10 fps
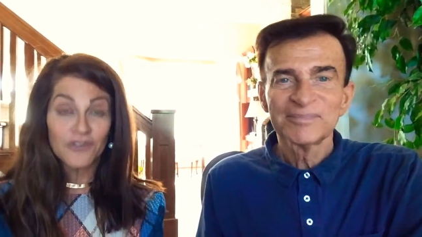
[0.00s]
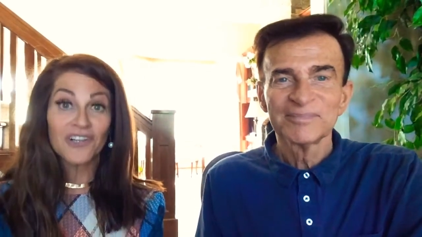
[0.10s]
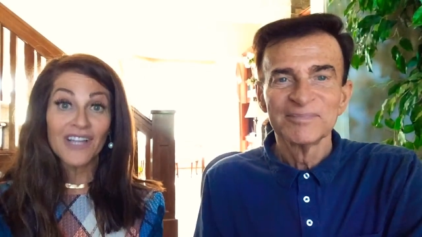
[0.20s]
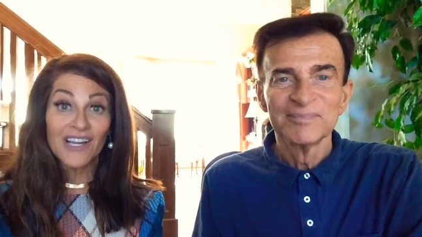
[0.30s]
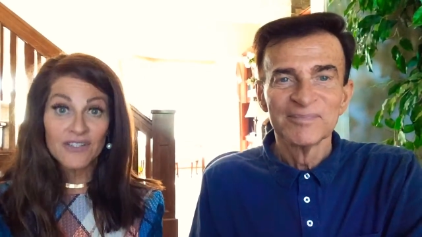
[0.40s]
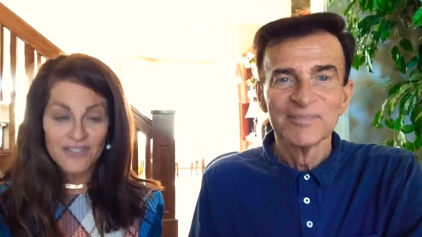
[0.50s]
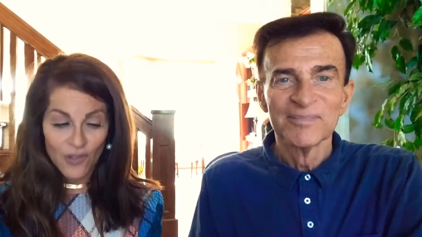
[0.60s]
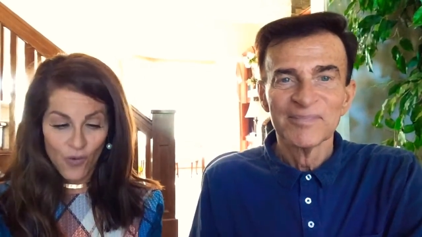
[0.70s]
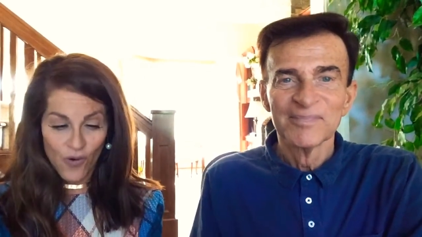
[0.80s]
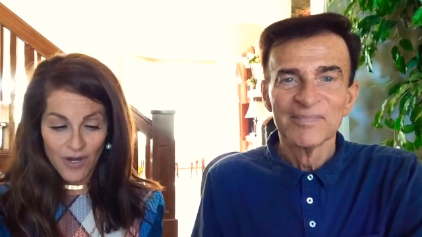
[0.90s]
Speaker 1: declares the
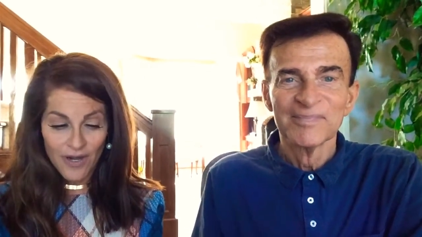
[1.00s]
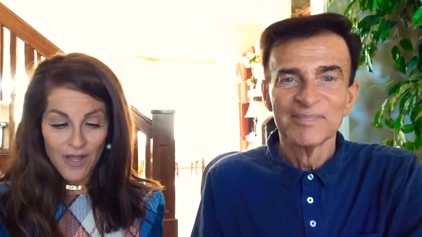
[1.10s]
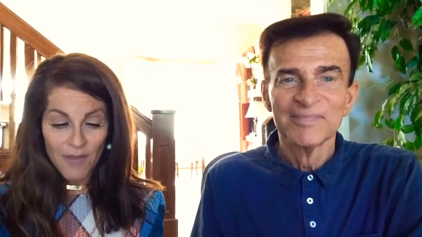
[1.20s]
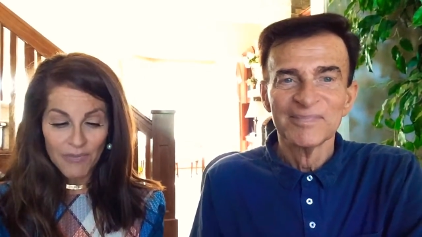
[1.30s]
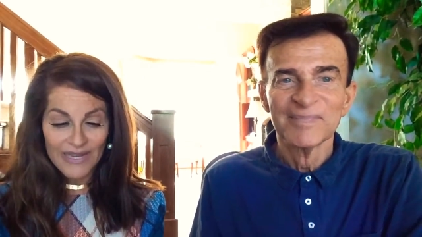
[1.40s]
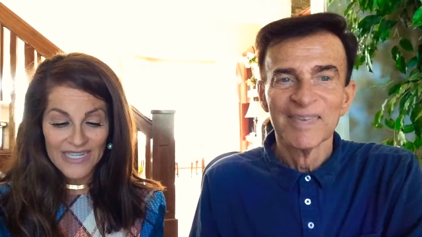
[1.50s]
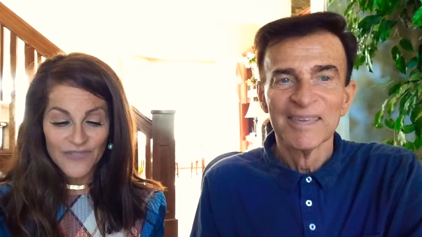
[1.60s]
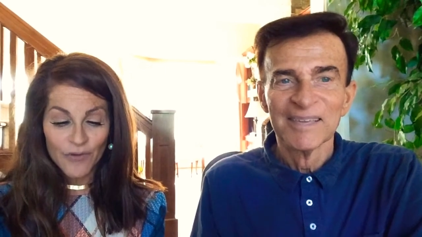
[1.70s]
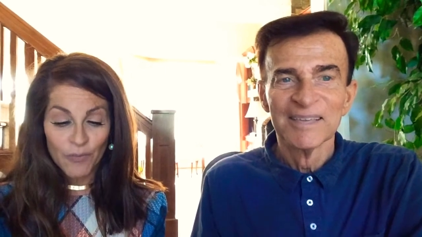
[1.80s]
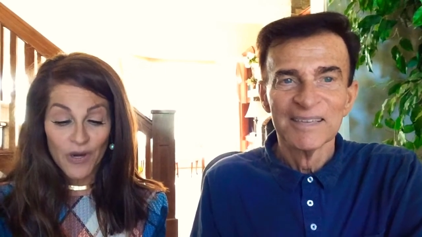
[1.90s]
Lord,
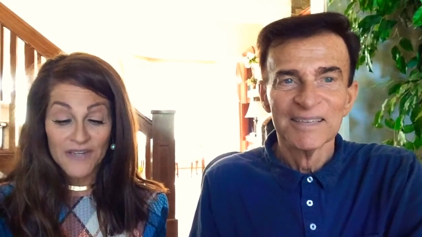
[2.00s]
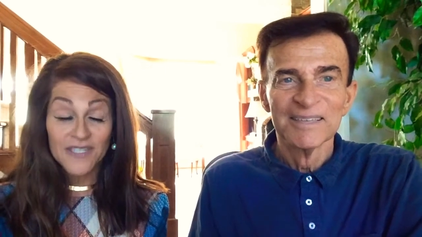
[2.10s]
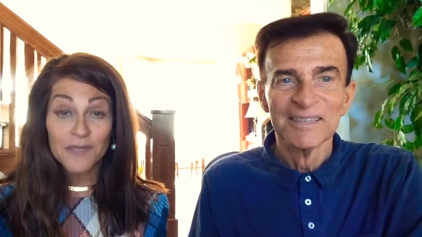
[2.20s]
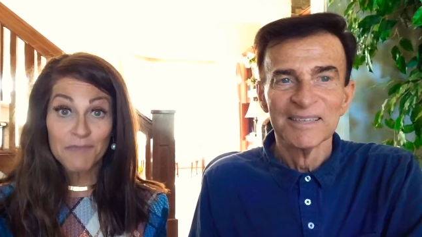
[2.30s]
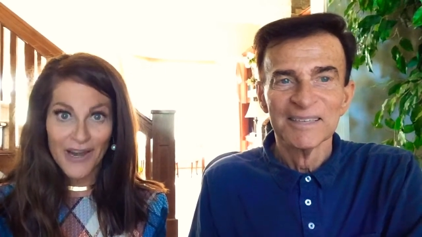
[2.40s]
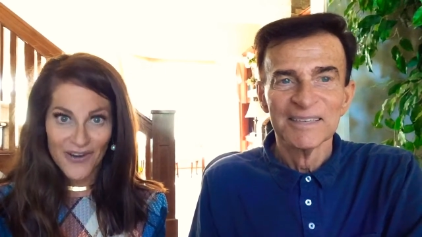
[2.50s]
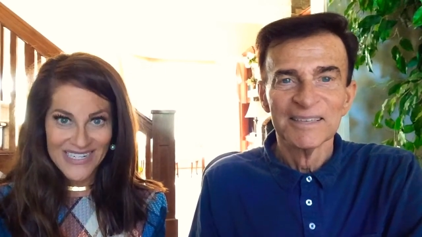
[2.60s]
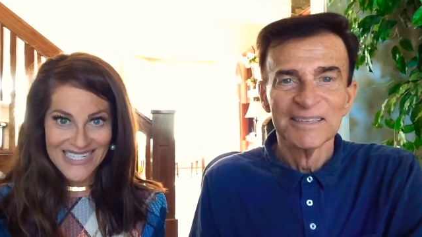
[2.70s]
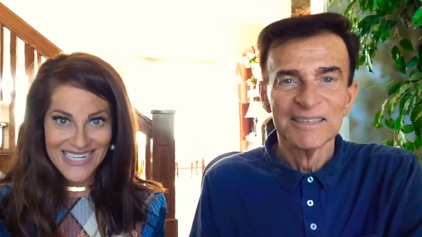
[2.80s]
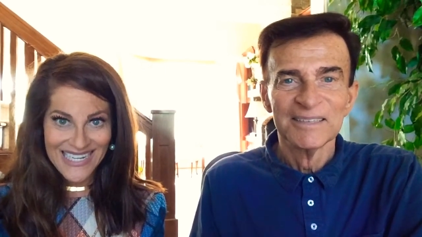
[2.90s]
"plans for
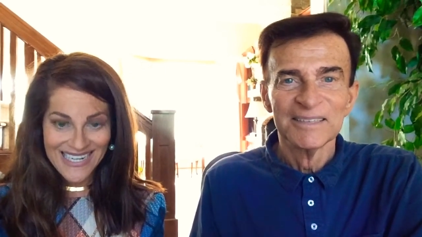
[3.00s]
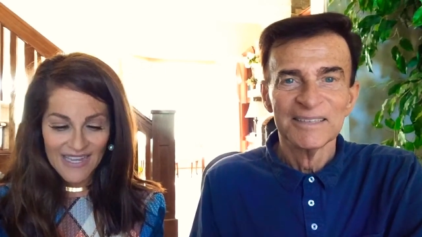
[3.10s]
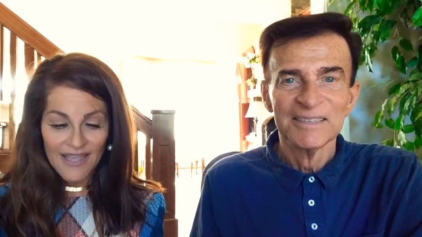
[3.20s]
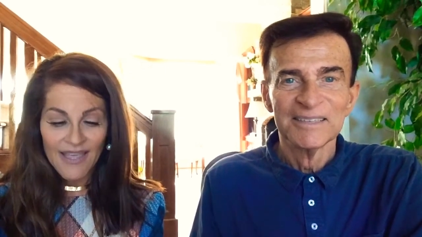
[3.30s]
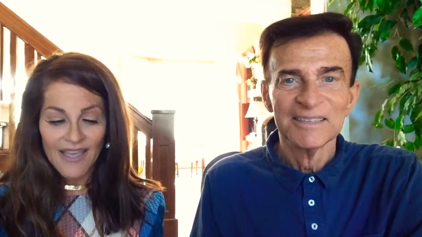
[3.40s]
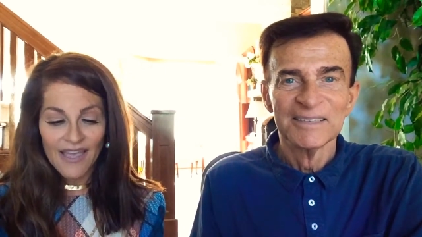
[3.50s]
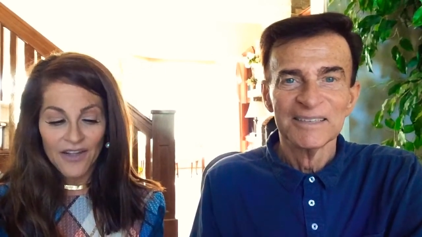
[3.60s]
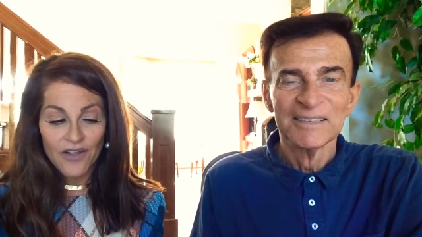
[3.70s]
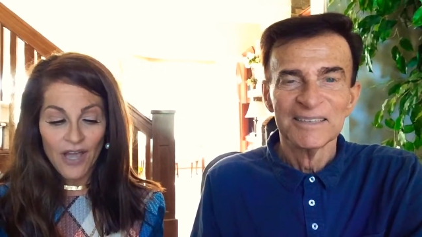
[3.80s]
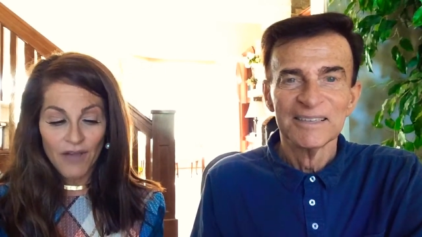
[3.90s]
prosperity
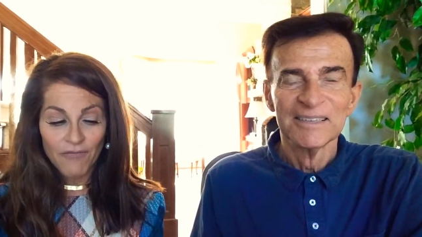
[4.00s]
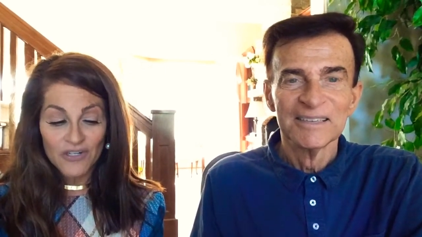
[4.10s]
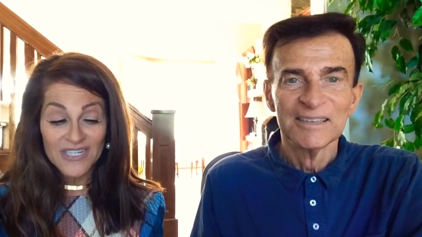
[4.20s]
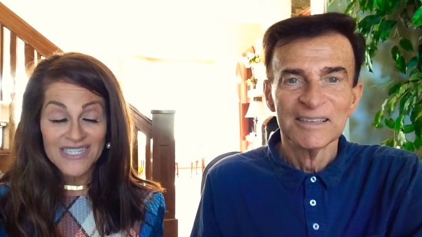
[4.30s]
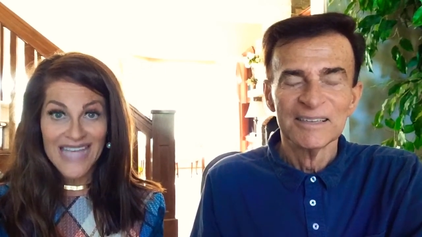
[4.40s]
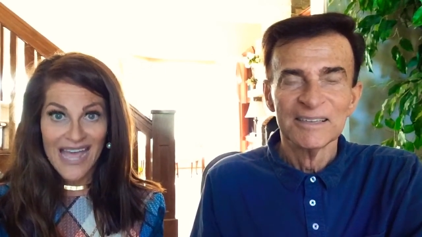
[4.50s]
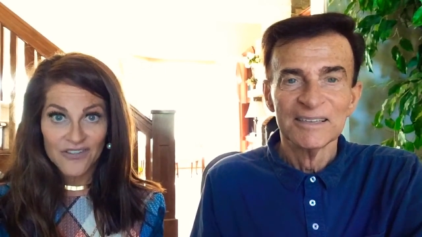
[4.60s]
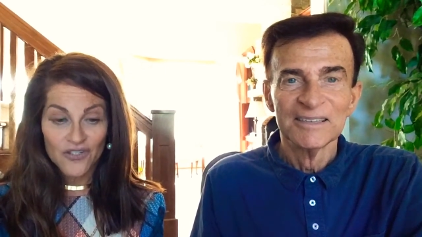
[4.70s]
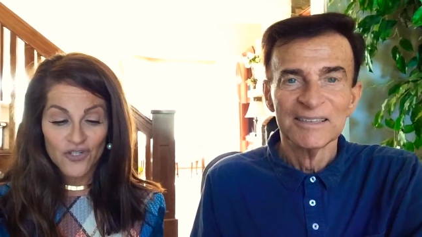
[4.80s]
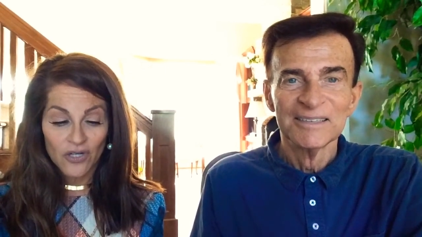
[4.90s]
and not for
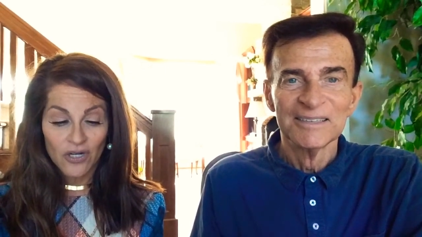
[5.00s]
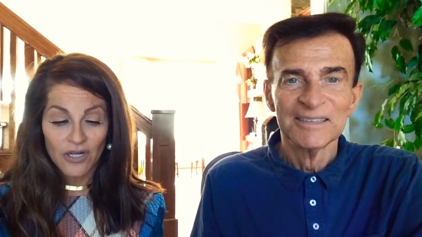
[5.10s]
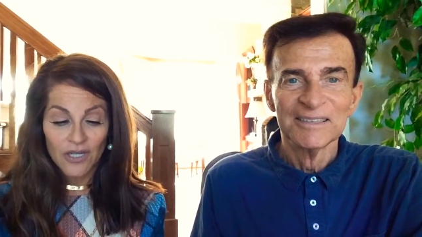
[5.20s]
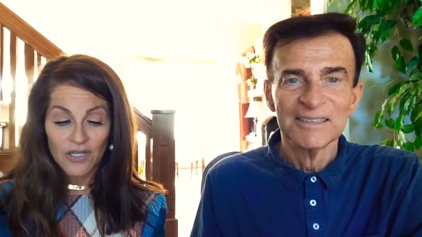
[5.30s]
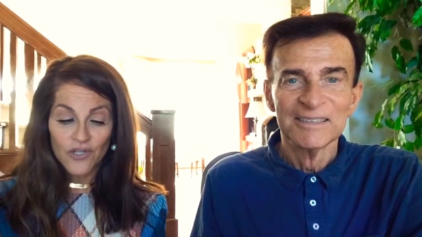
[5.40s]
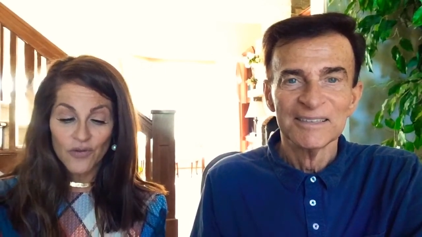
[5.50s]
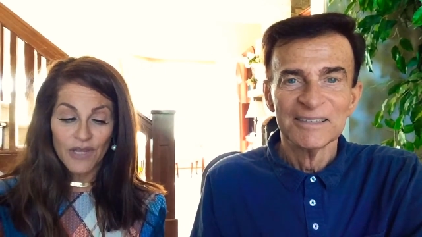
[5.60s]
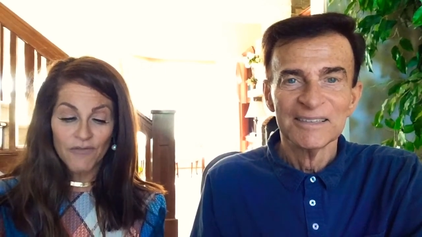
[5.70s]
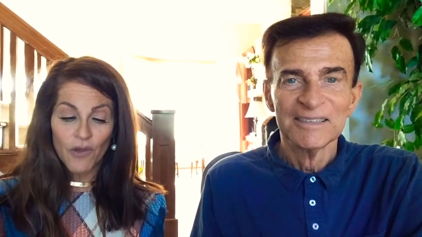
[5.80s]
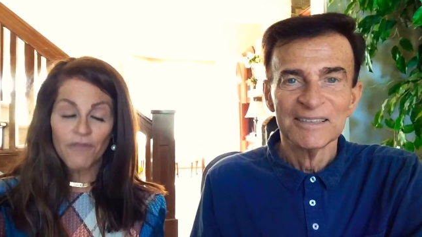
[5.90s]
disaster, to
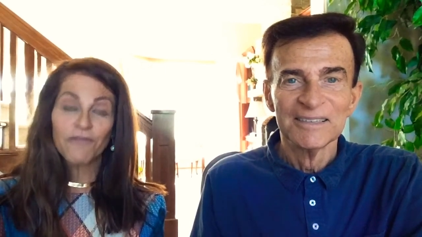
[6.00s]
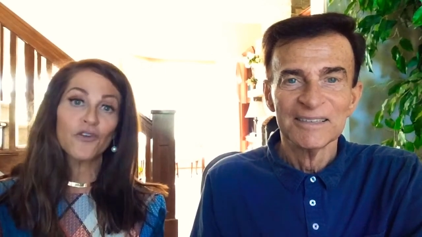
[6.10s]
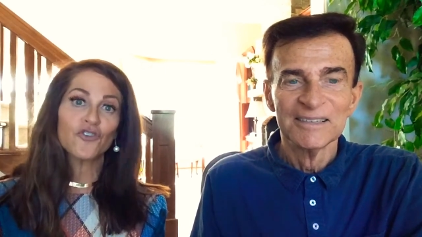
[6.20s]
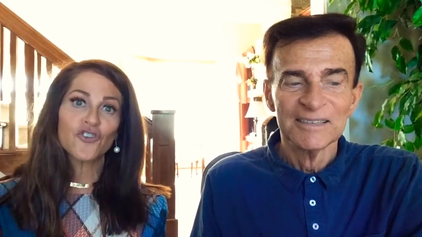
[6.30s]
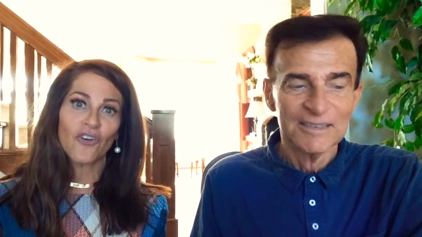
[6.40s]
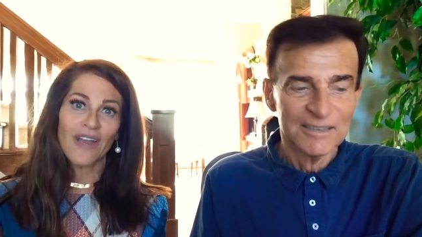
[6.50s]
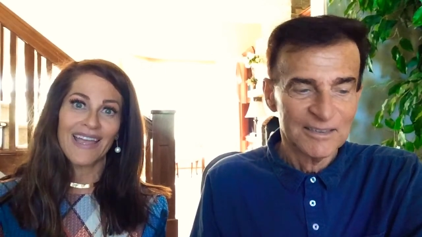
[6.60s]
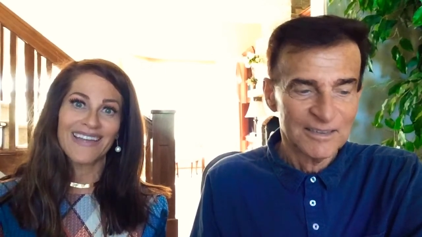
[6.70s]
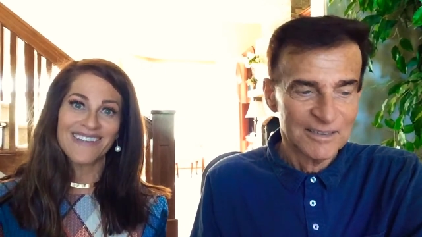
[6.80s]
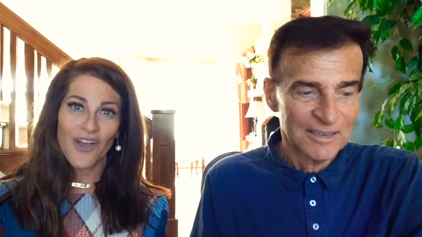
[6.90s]
give you a future
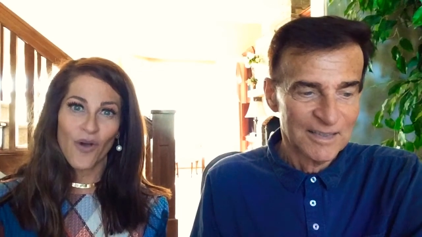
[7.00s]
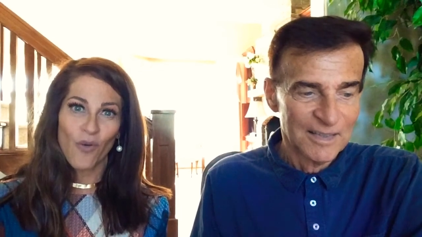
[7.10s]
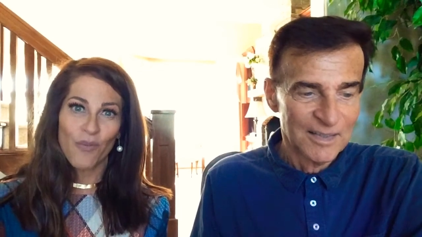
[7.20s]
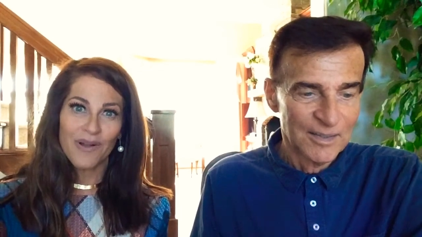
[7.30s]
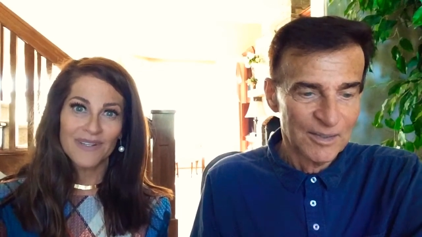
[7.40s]
and a hope."